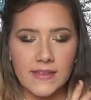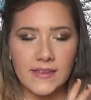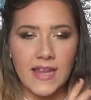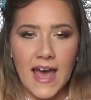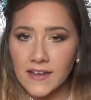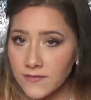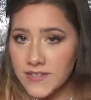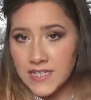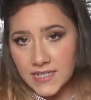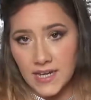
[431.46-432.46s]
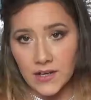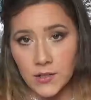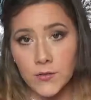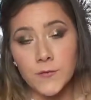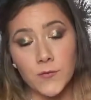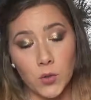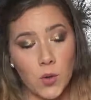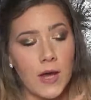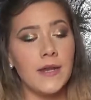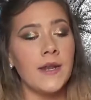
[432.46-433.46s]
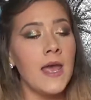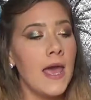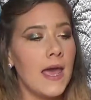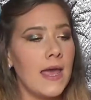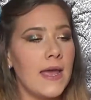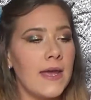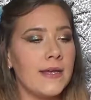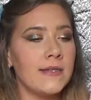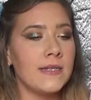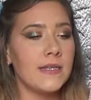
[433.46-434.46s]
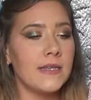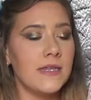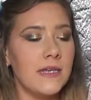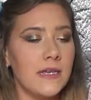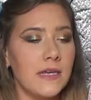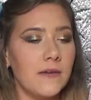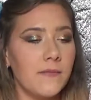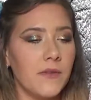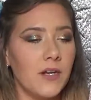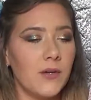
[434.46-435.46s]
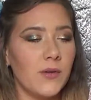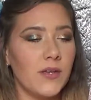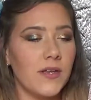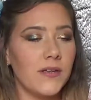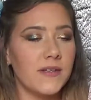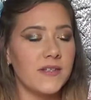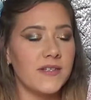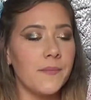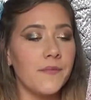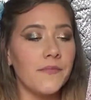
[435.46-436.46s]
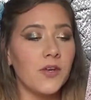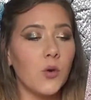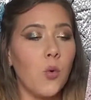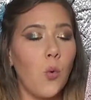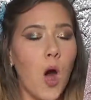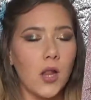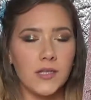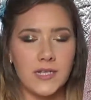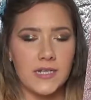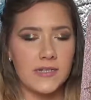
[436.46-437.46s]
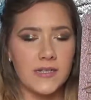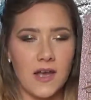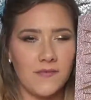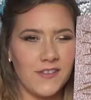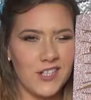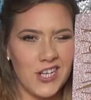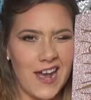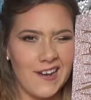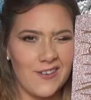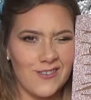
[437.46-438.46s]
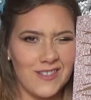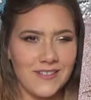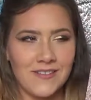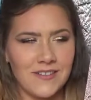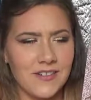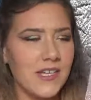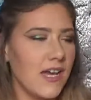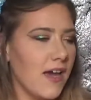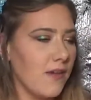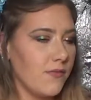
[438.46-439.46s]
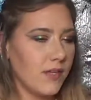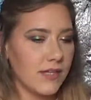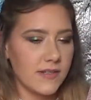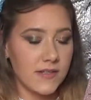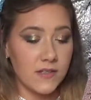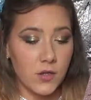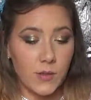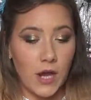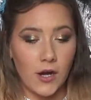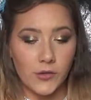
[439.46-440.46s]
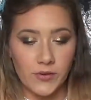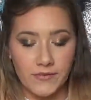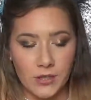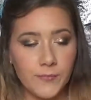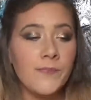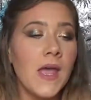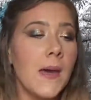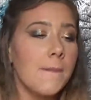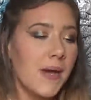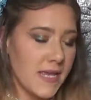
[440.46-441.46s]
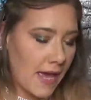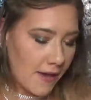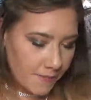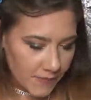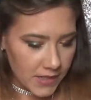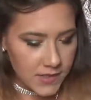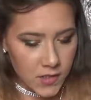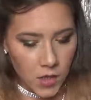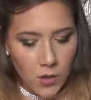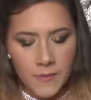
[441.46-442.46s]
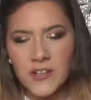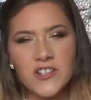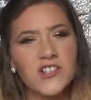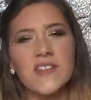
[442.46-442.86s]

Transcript: lack of detail, for one, and the, you know, some of the qualities of the shadows. Oh, I feel like this is going to be a hard review. But yeah, so I'm going